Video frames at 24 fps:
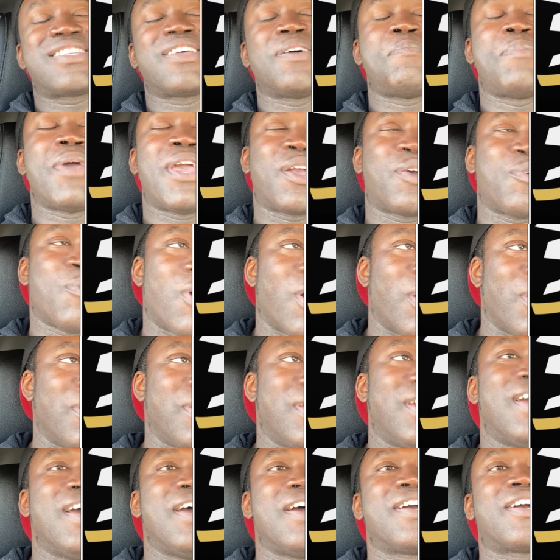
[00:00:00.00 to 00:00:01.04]
the big
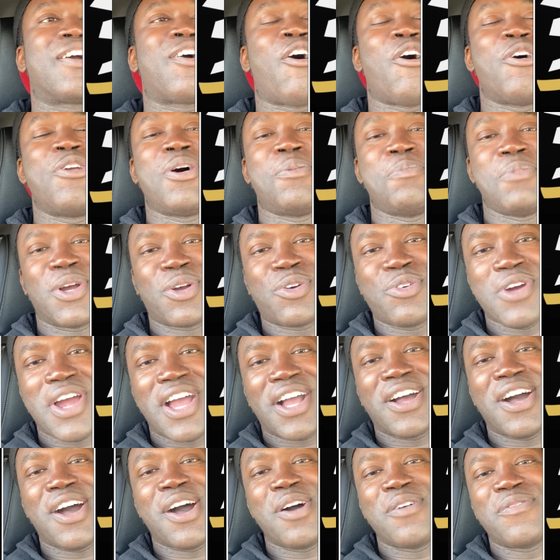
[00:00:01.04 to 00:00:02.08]
one: Conor
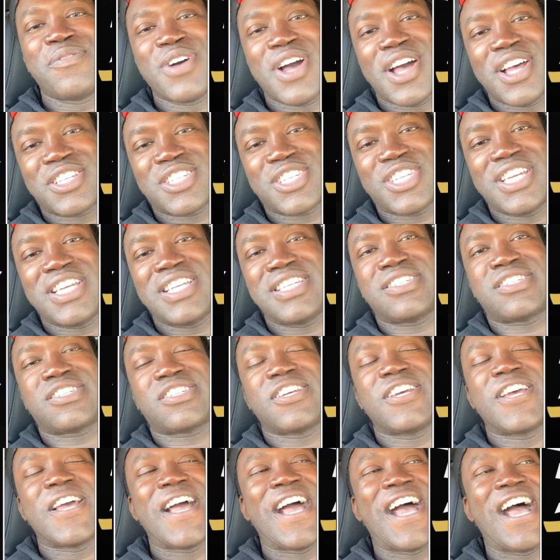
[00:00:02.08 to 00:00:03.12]
McGregor versus
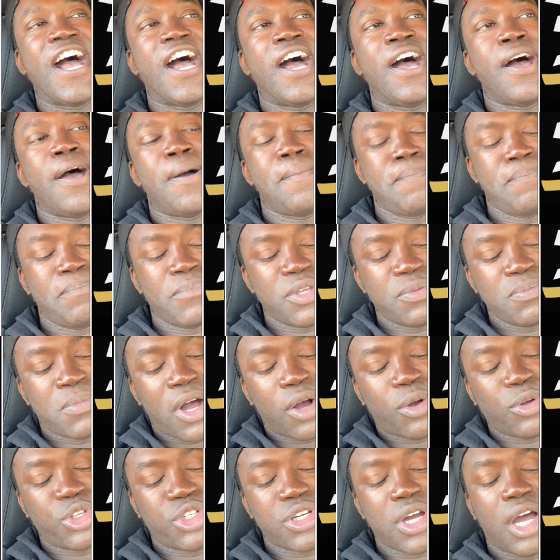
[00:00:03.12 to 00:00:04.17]
um,
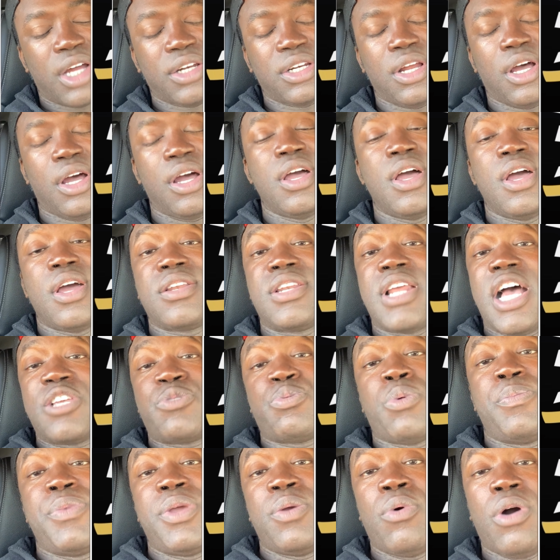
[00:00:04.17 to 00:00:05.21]
Michael Chandler. That's
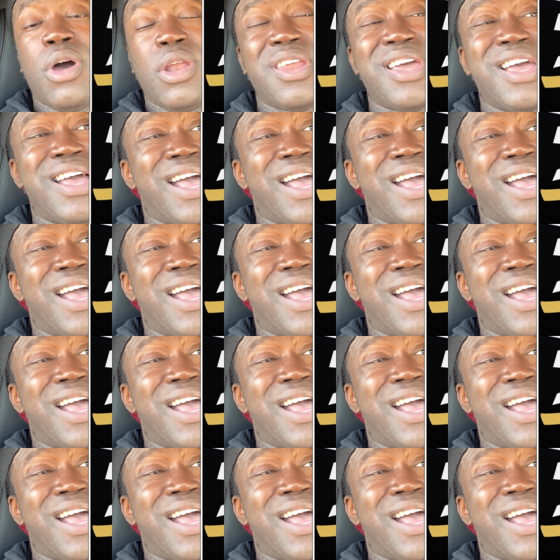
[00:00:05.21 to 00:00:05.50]
what we want.